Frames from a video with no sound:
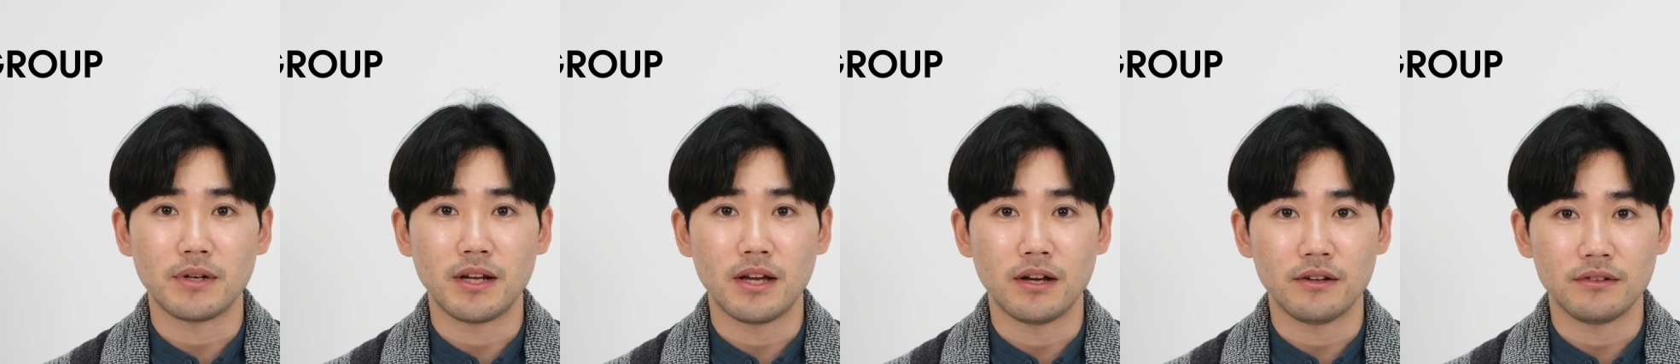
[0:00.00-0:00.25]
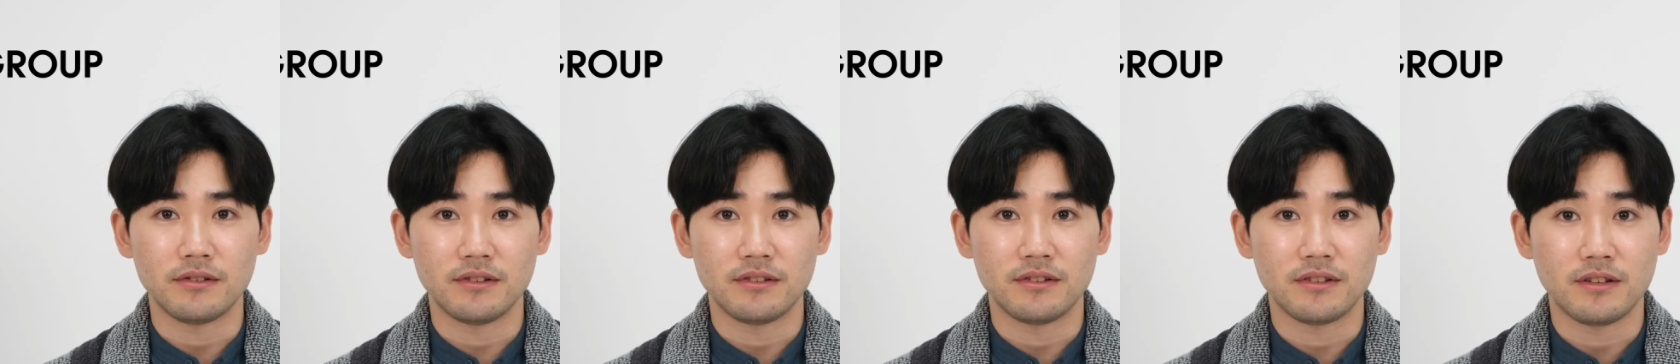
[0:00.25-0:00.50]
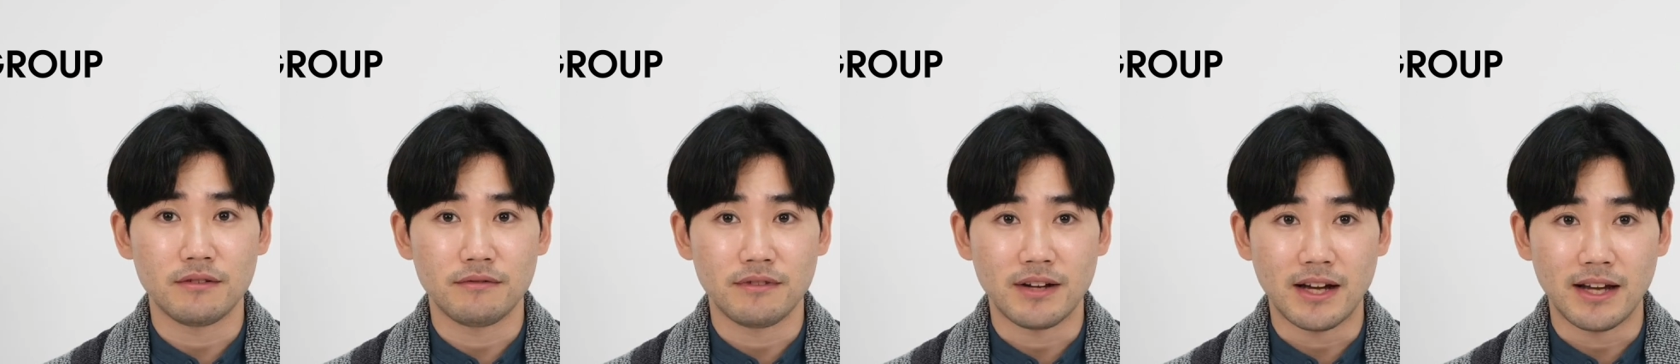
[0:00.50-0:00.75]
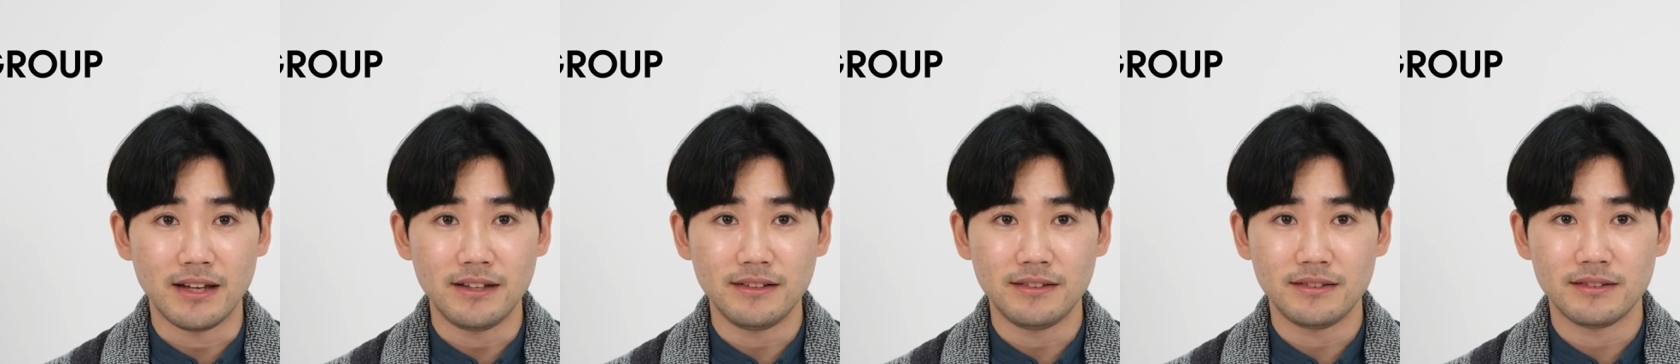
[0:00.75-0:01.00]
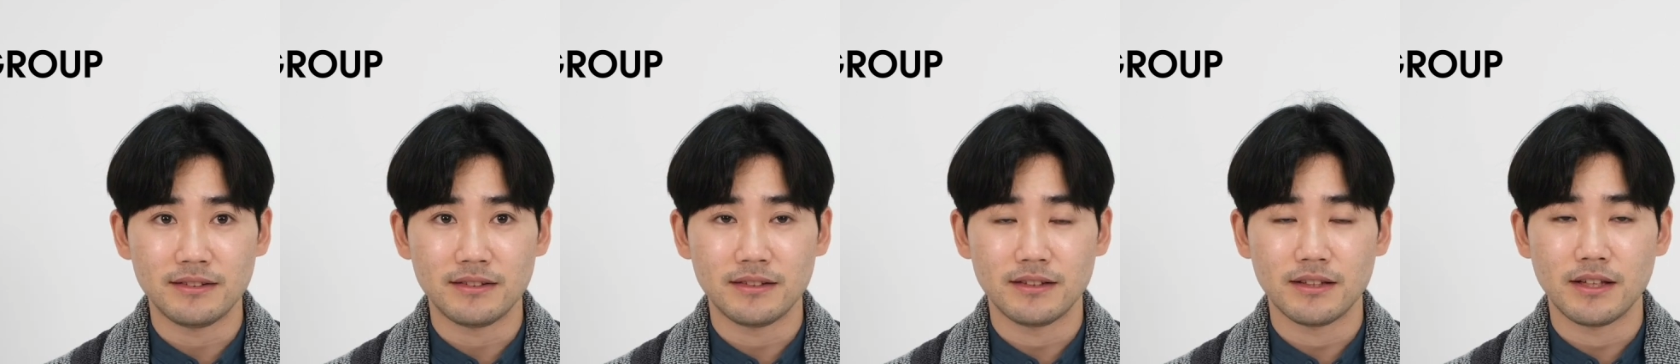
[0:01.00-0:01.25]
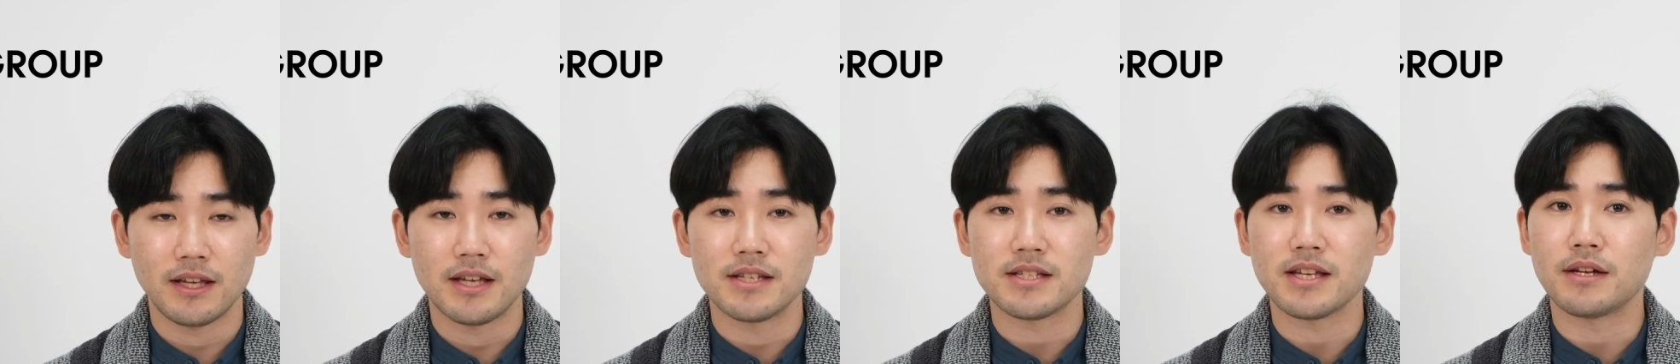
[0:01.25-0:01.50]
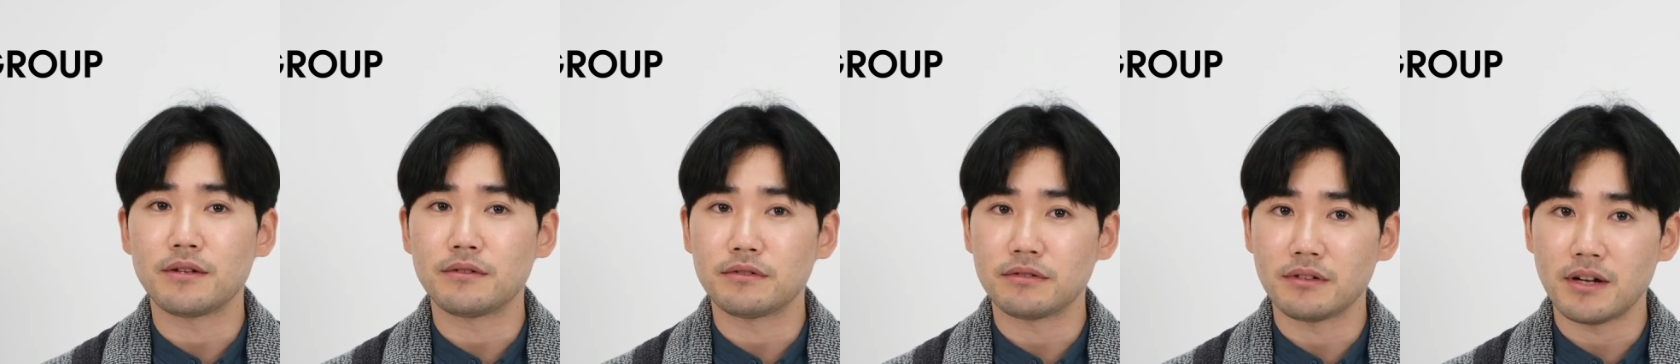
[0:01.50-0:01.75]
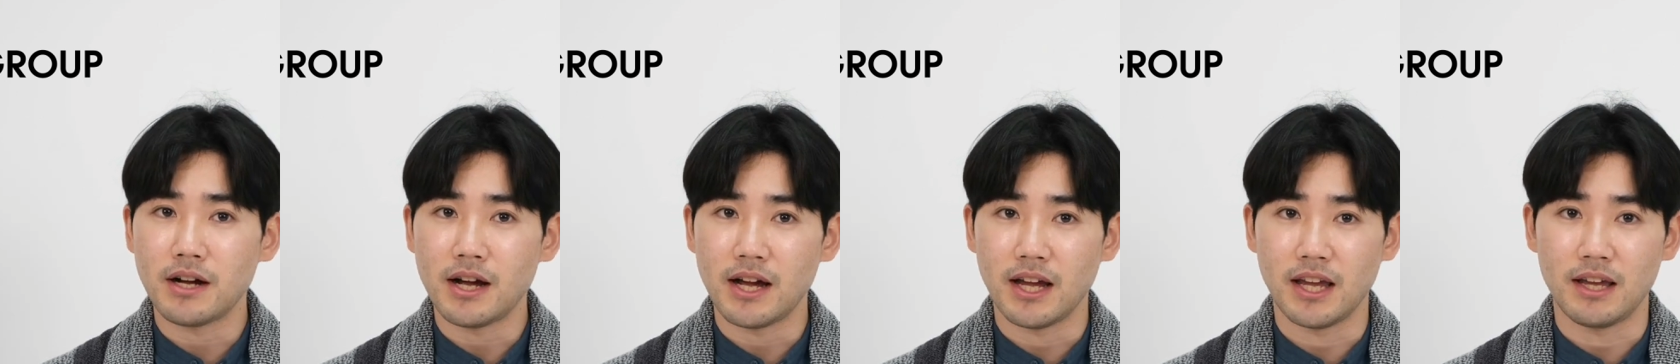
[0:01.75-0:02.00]
else's device is a
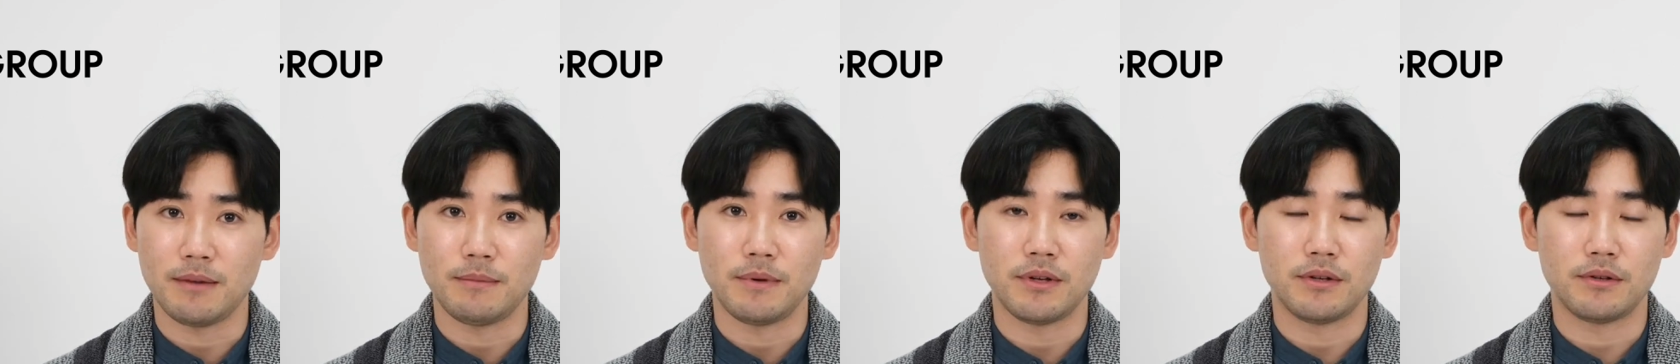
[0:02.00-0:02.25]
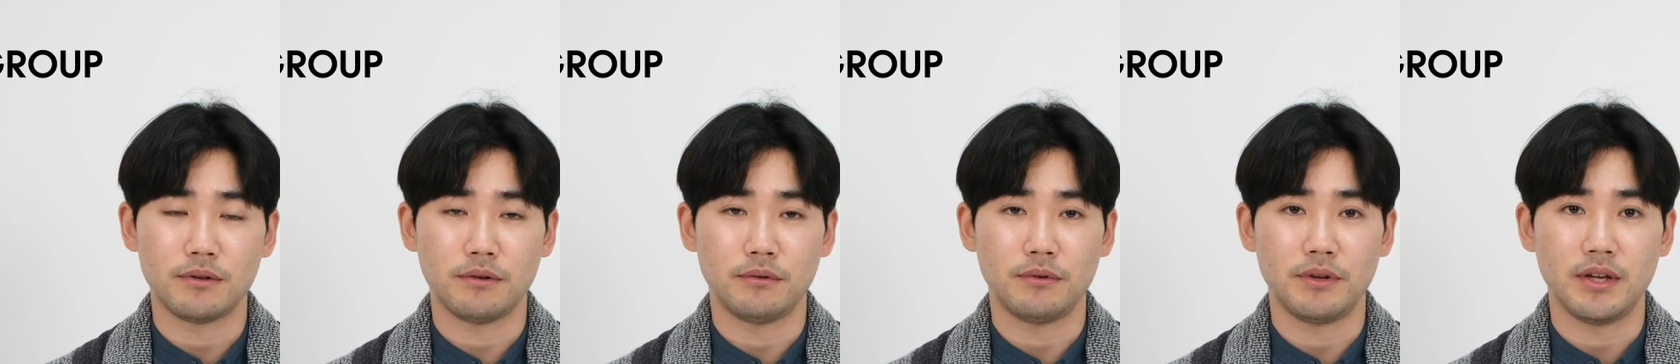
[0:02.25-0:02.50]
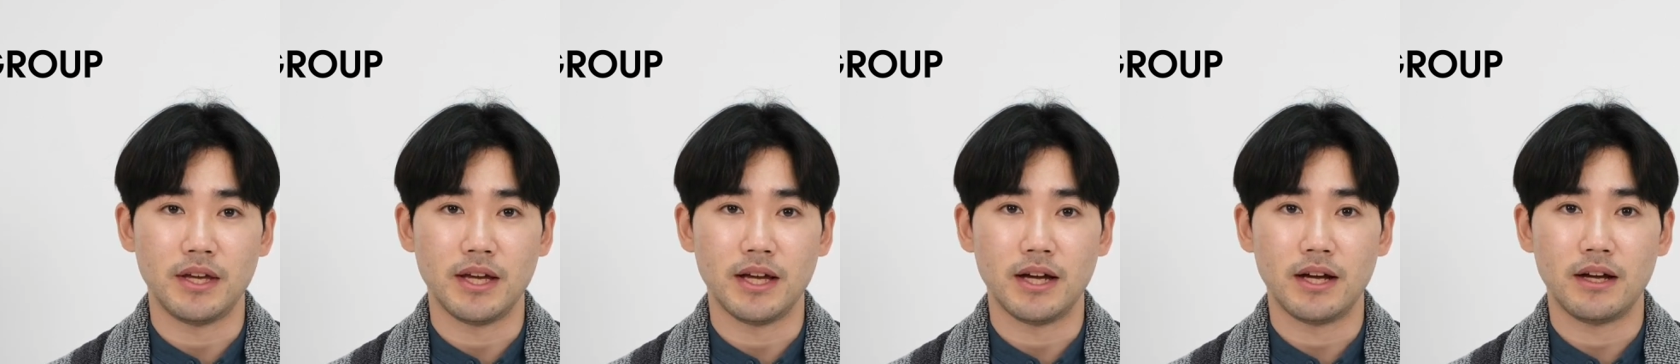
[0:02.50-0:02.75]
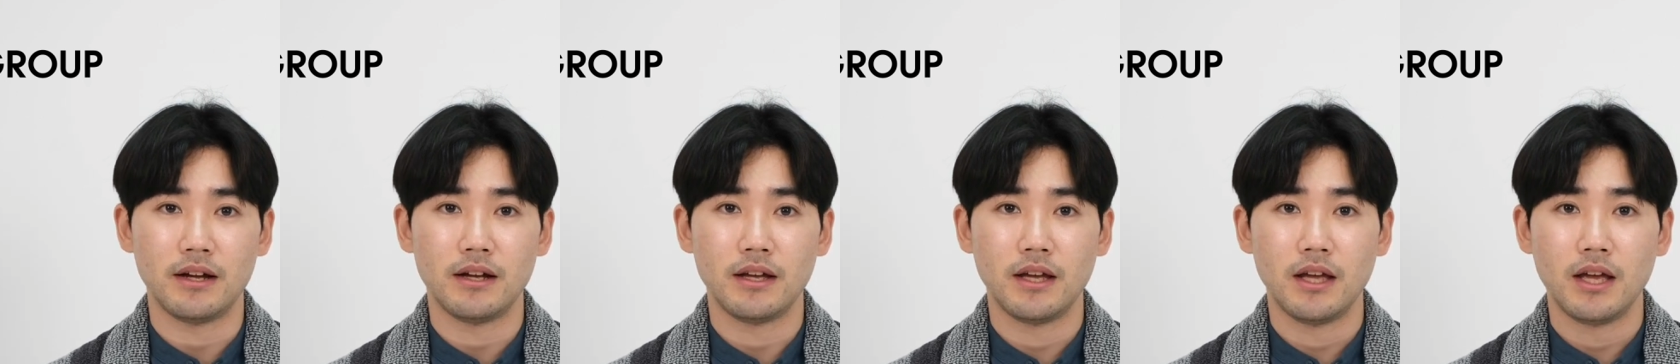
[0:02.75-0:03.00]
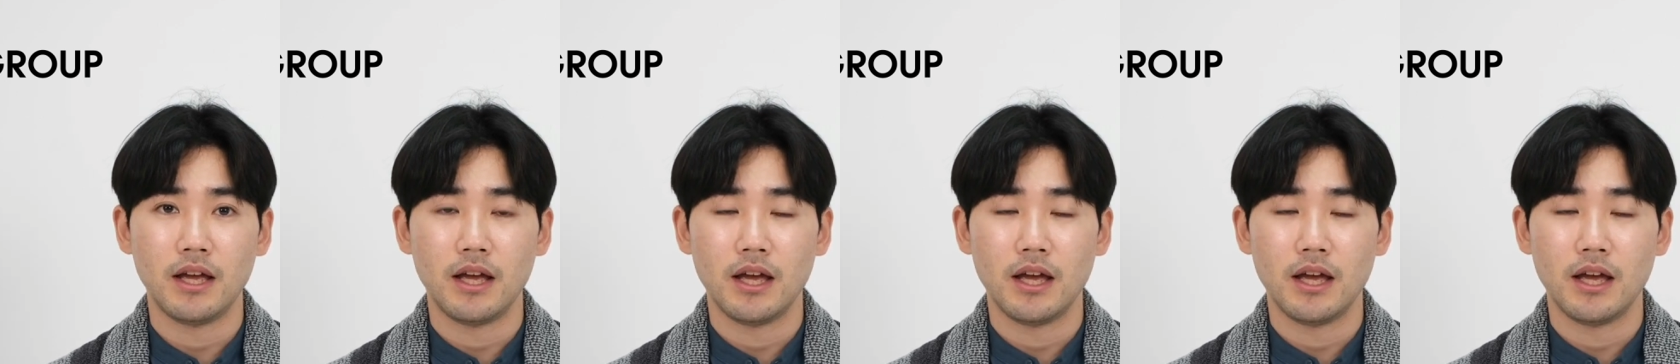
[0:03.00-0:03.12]
crime in Korea,